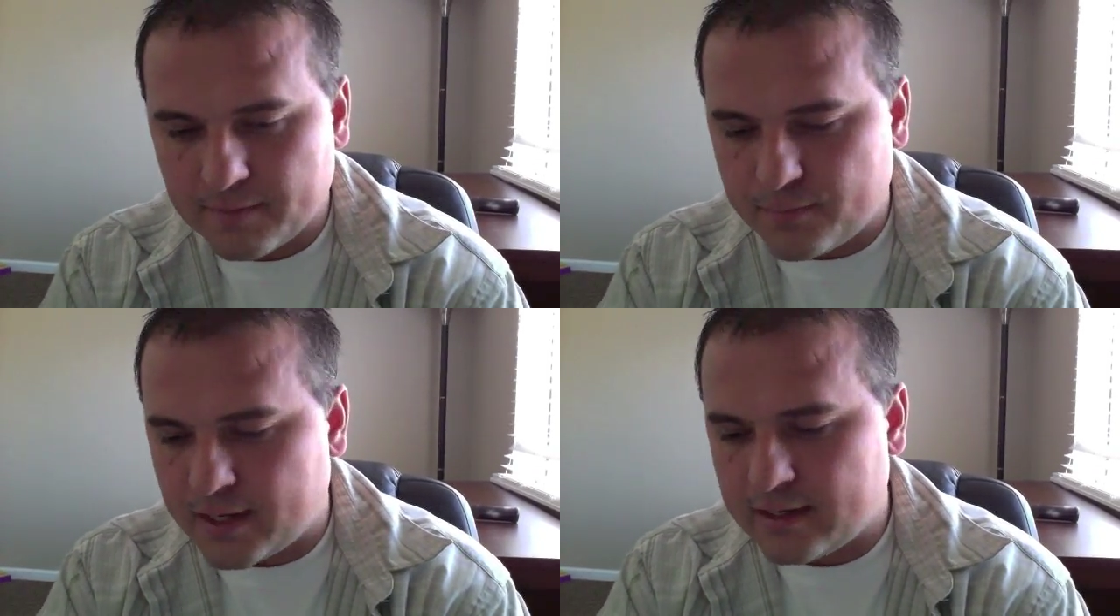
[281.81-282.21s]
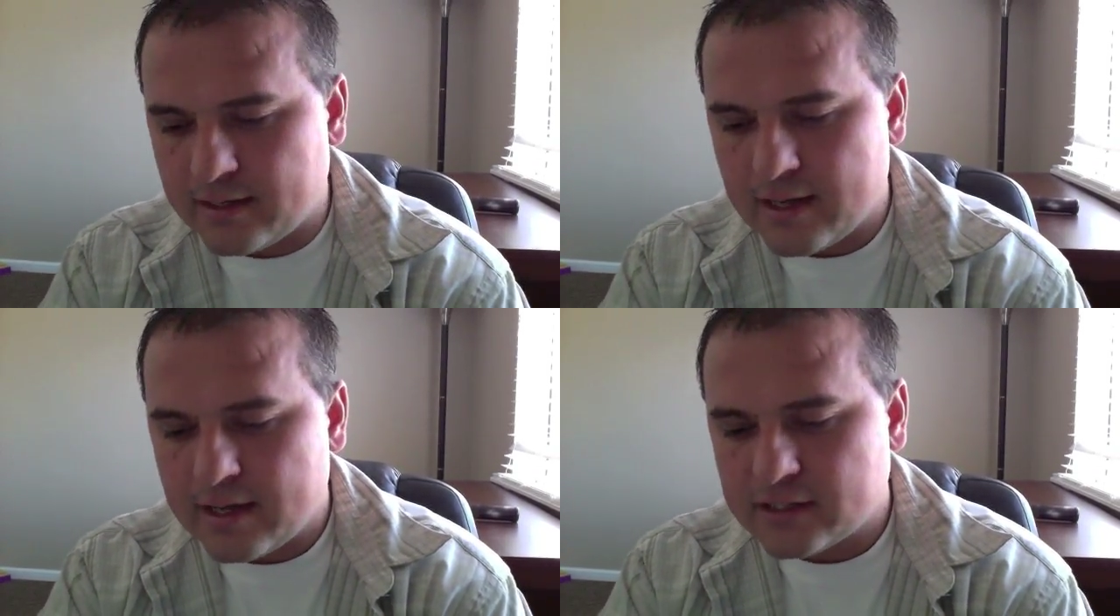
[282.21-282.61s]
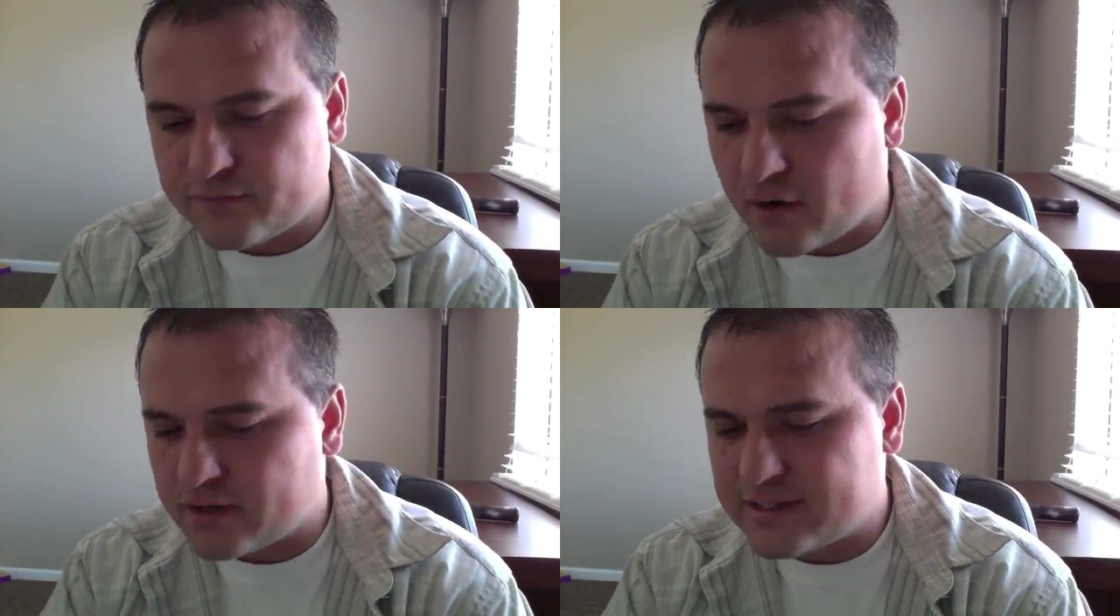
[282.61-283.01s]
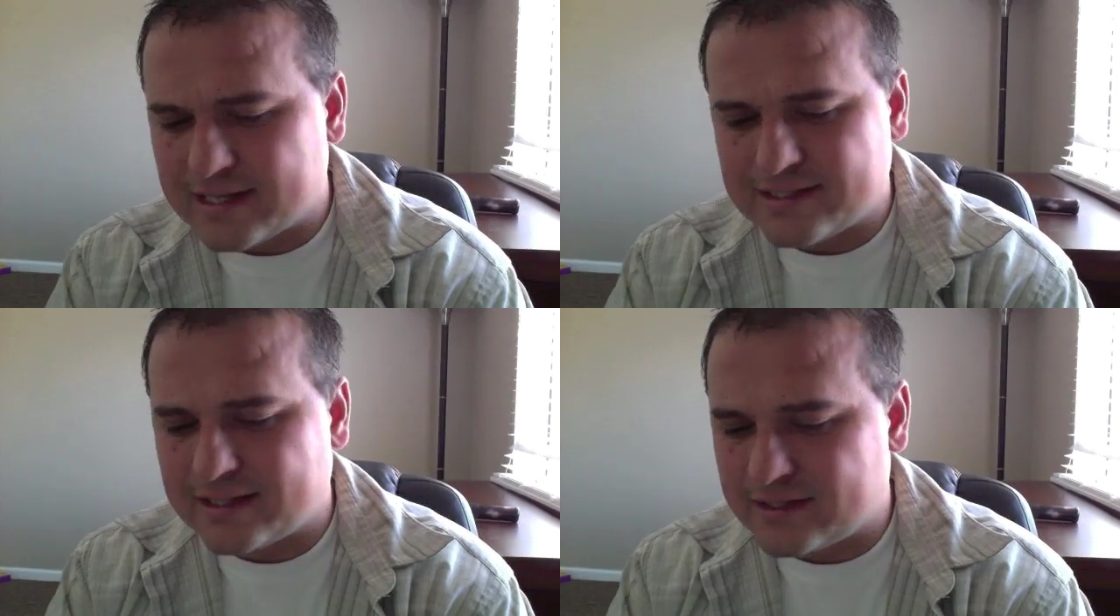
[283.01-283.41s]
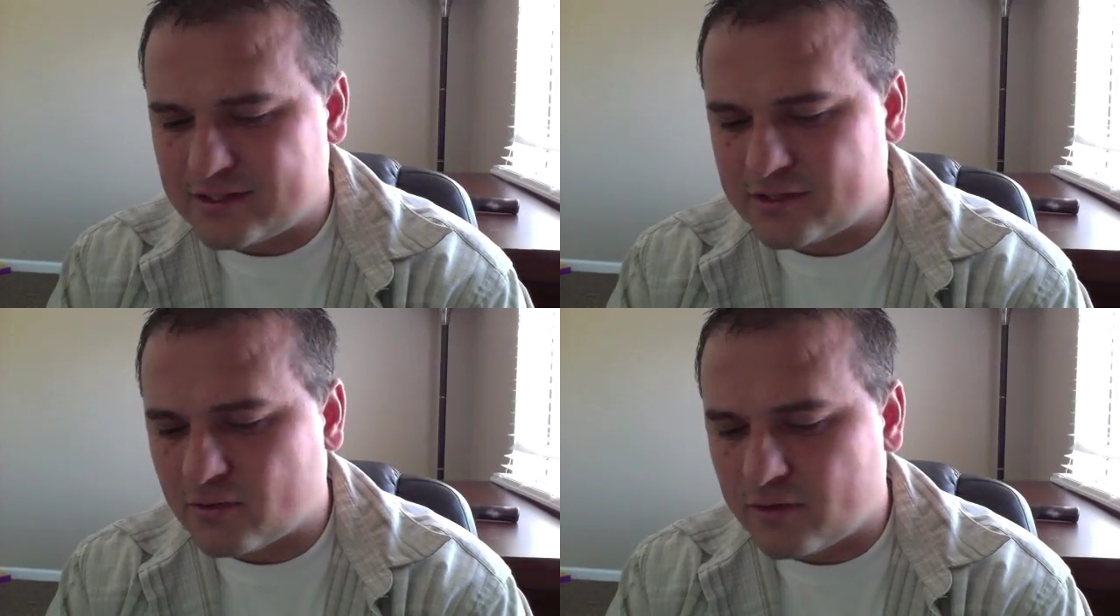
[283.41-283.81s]
But as far as that's not the
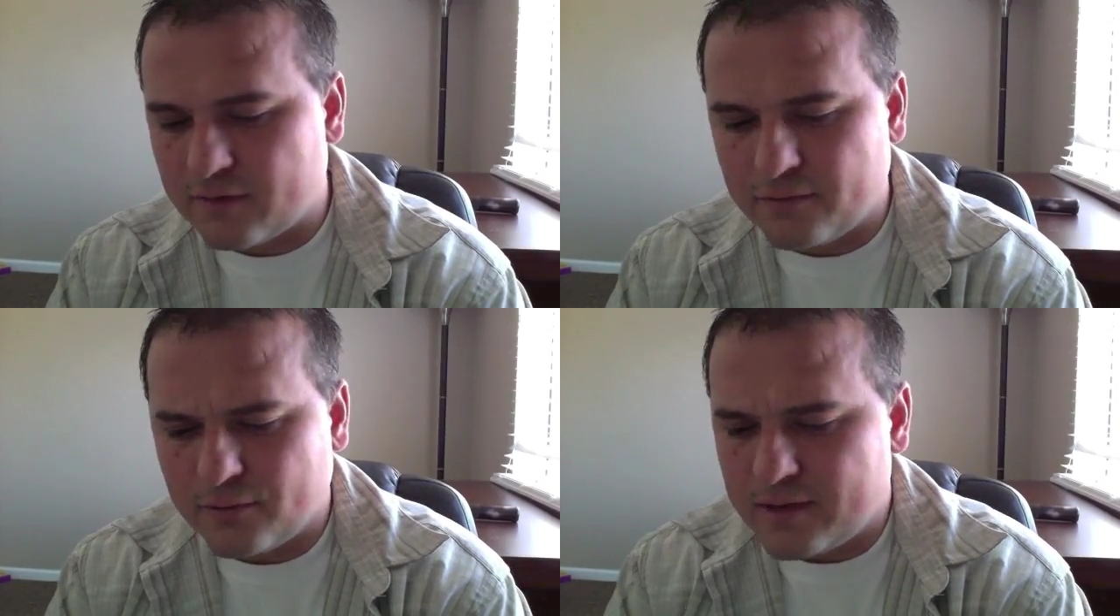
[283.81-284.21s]
story of who